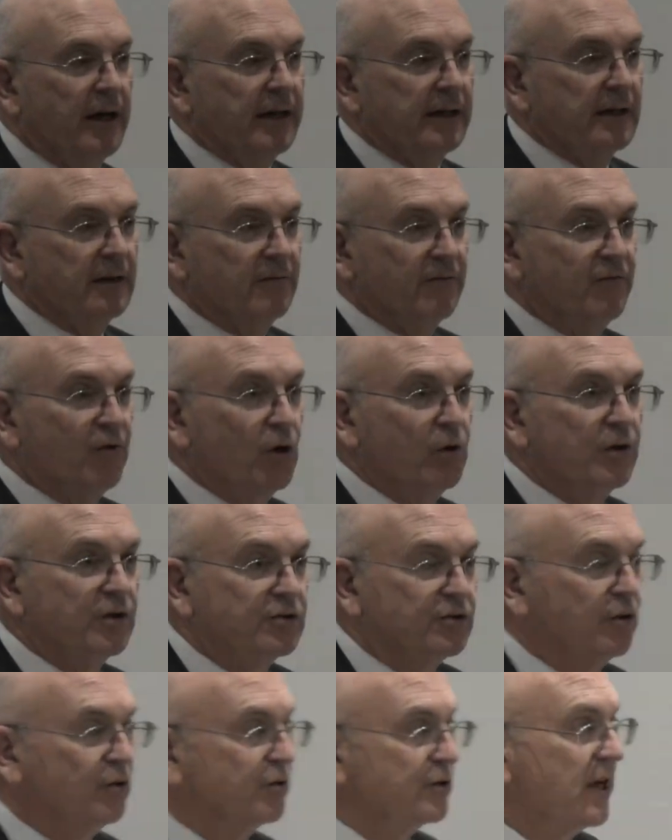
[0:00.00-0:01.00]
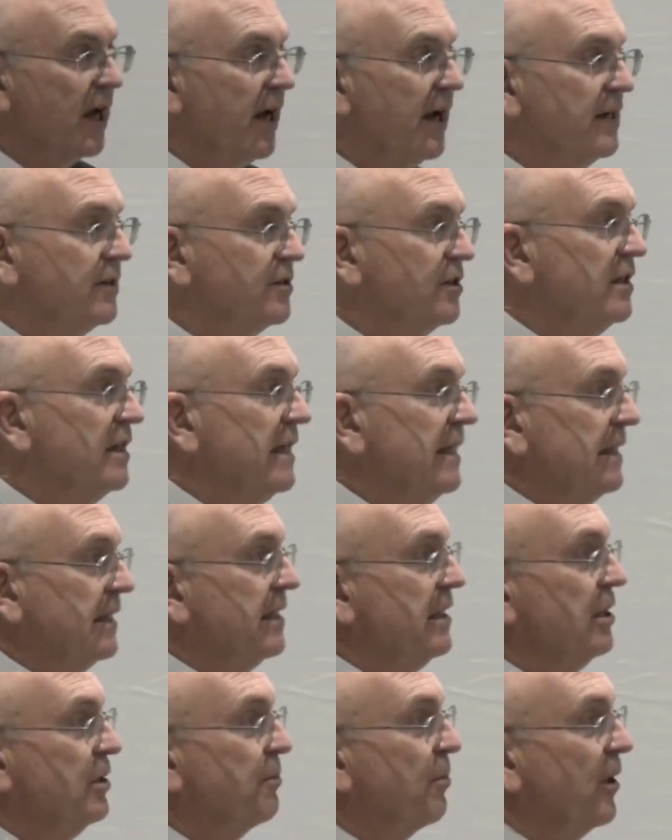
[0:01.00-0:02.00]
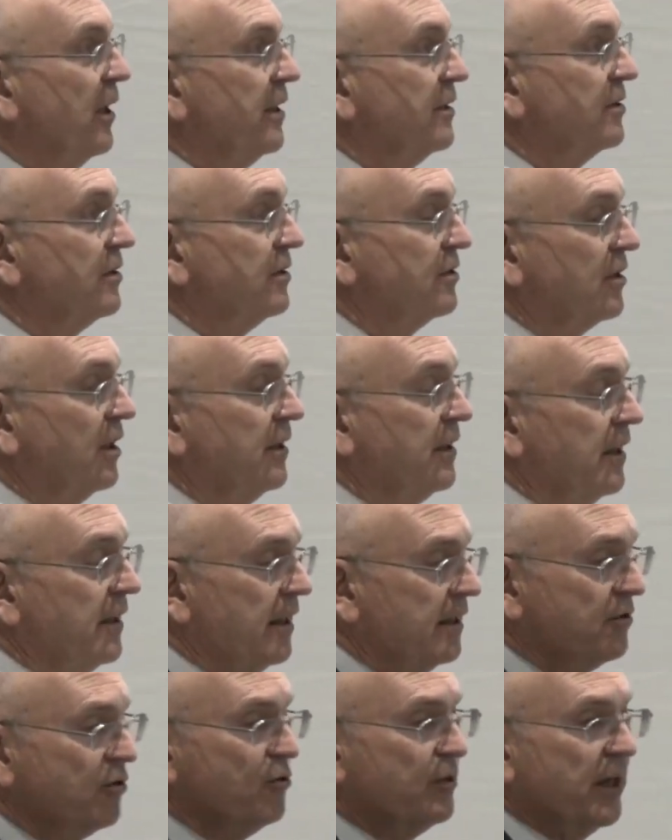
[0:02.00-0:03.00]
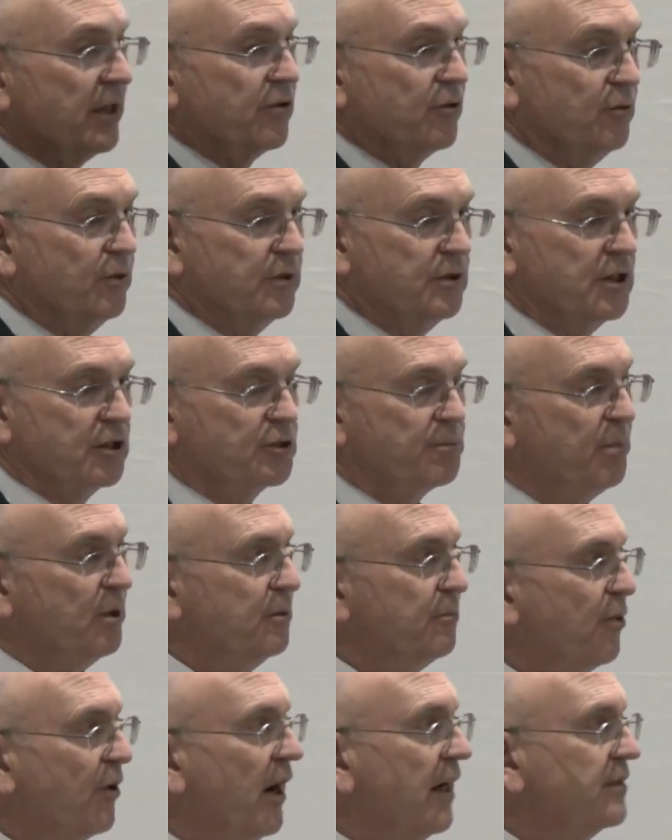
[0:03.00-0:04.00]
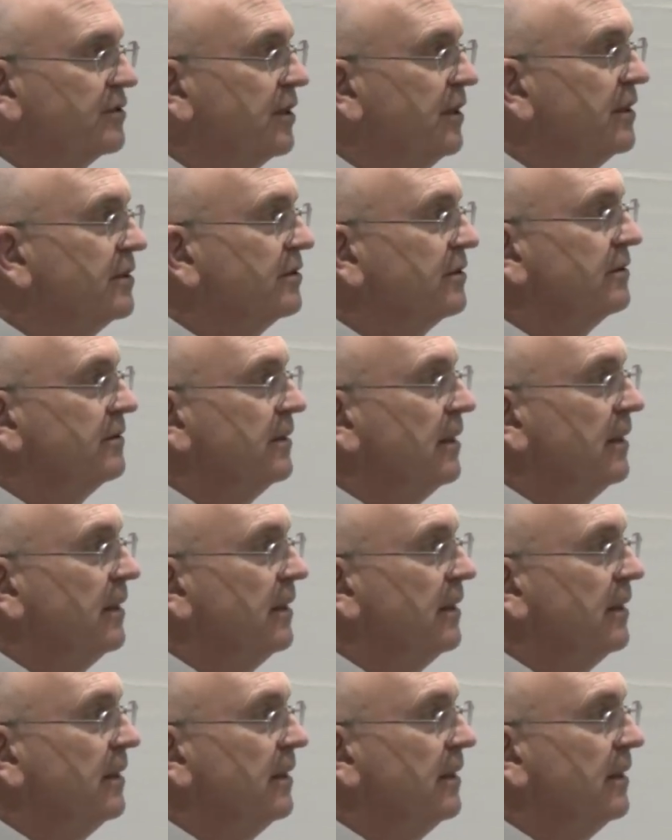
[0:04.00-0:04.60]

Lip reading: I can focus those guys in key places. And I do that through a disciplined process,